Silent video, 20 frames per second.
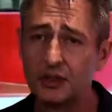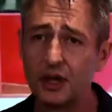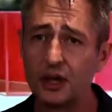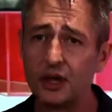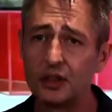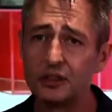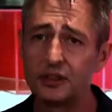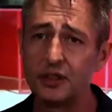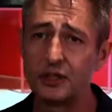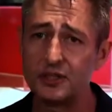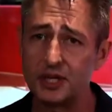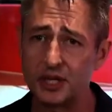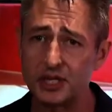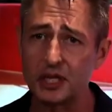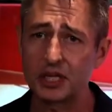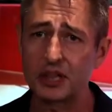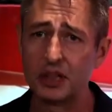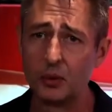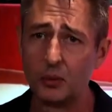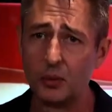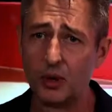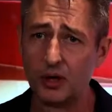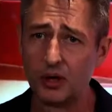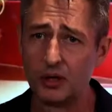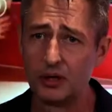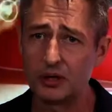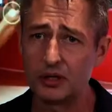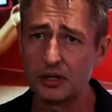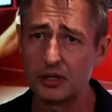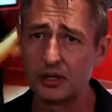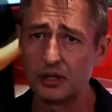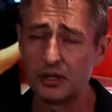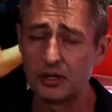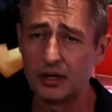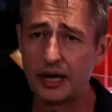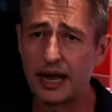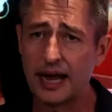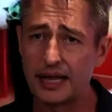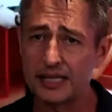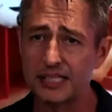that the digital world
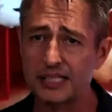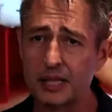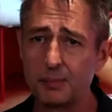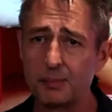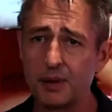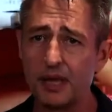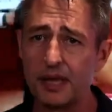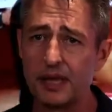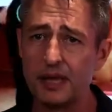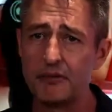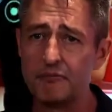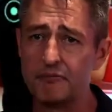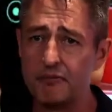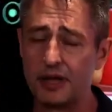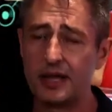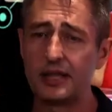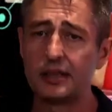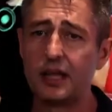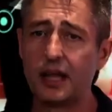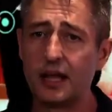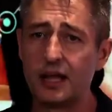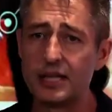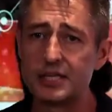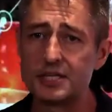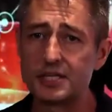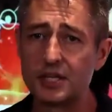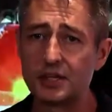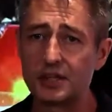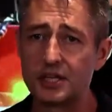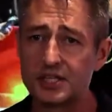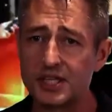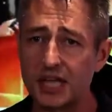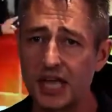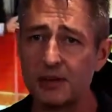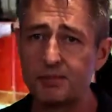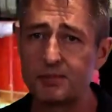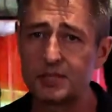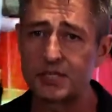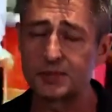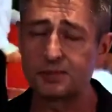has to be realized at the same